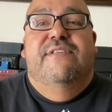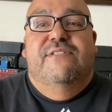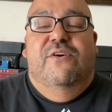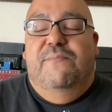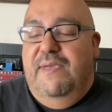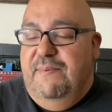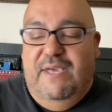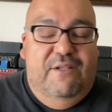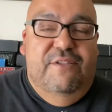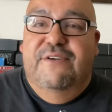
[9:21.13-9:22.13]
So maybe
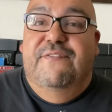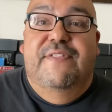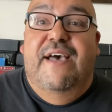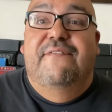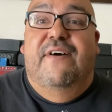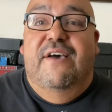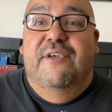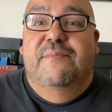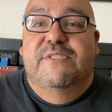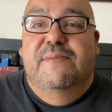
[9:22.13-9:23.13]
I'll look for that
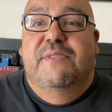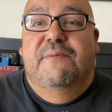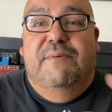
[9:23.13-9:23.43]
volume or something.